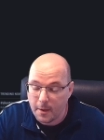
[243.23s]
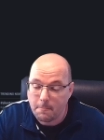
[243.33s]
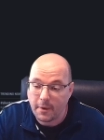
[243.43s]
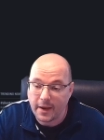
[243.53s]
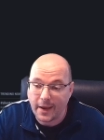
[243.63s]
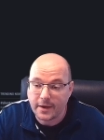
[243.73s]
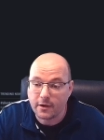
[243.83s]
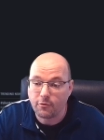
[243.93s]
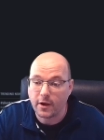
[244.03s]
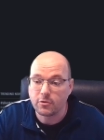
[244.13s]
by
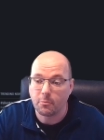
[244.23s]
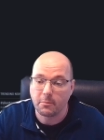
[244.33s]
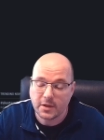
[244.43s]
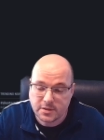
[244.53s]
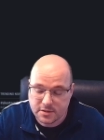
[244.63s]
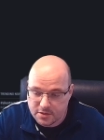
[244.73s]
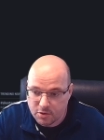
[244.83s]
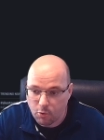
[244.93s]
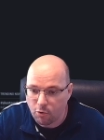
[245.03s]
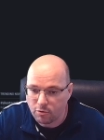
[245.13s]
adding random bits,
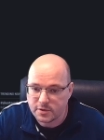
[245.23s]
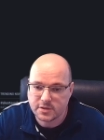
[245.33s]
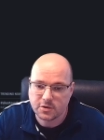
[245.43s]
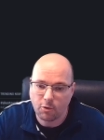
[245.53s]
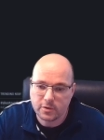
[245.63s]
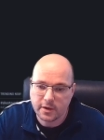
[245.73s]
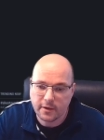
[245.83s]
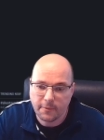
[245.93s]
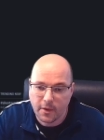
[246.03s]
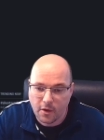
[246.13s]
so-called
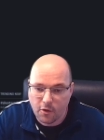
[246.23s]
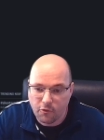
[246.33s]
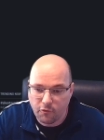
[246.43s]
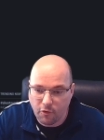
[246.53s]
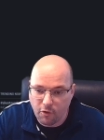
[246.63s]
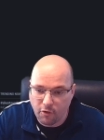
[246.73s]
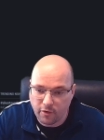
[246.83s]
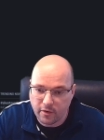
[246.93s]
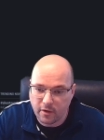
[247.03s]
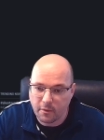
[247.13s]
salting,
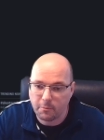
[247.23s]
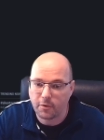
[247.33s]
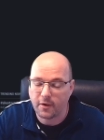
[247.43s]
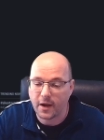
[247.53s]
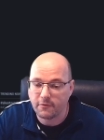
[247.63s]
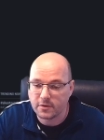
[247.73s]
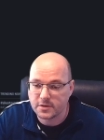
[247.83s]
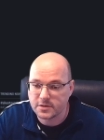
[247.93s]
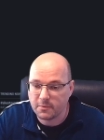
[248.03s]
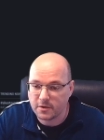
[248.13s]
for the private
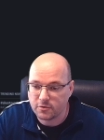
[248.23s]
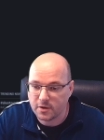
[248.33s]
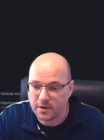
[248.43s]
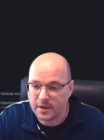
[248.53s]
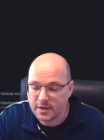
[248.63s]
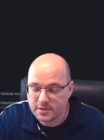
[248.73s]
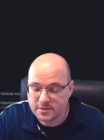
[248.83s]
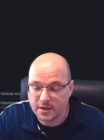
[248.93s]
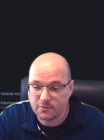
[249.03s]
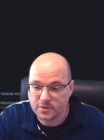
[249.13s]
symmetric
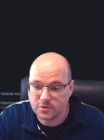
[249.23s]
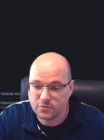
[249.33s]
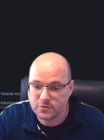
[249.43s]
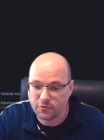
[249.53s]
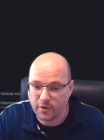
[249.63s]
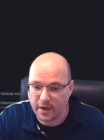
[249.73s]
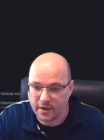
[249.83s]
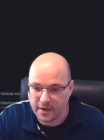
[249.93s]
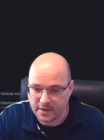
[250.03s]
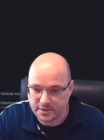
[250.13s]
keys that was used for
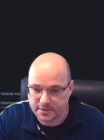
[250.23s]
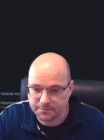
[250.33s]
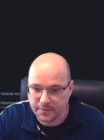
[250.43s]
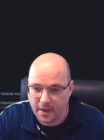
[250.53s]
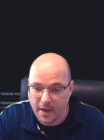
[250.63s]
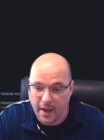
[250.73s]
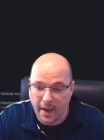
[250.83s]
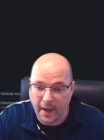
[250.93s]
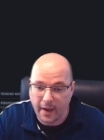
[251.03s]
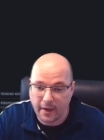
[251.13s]
AES.
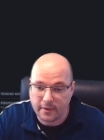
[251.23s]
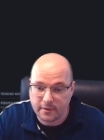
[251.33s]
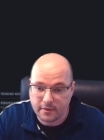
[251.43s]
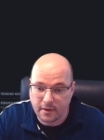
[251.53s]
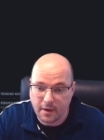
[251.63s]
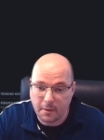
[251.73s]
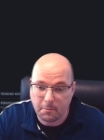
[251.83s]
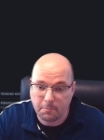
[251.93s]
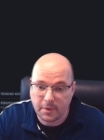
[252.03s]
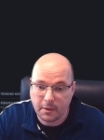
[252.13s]
And
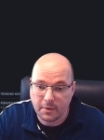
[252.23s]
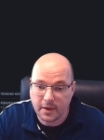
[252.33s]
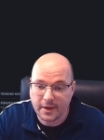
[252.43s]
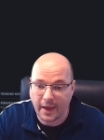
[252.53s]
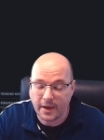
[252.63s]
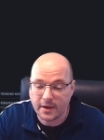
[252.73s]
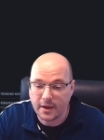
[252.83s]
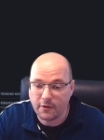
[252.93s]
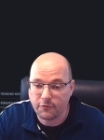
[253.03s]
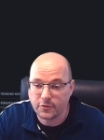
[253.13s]

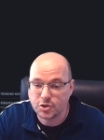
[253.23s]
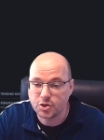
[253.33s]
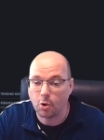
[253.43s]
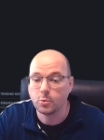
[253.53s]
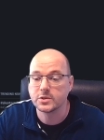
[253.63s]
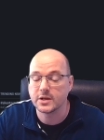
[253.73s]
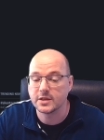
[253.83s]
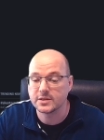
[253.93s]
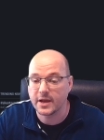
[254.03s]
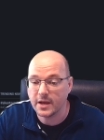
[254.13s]
PBKDF shows
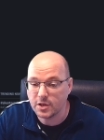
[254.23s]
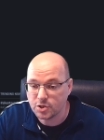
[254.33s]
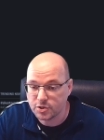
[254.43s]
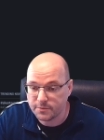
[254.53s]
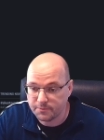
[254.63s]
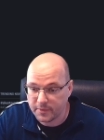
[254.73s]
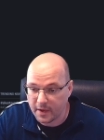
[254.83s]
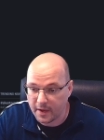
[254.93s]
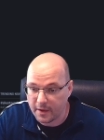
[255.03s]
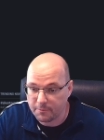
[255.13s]
its age.
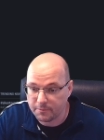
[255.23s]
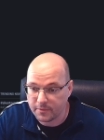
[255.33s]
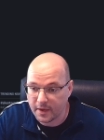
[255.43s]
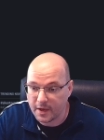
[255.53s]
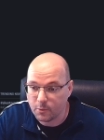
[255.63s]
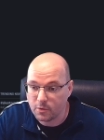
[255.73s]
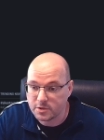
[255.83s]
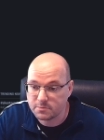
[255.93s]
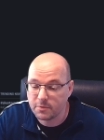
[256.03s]
It was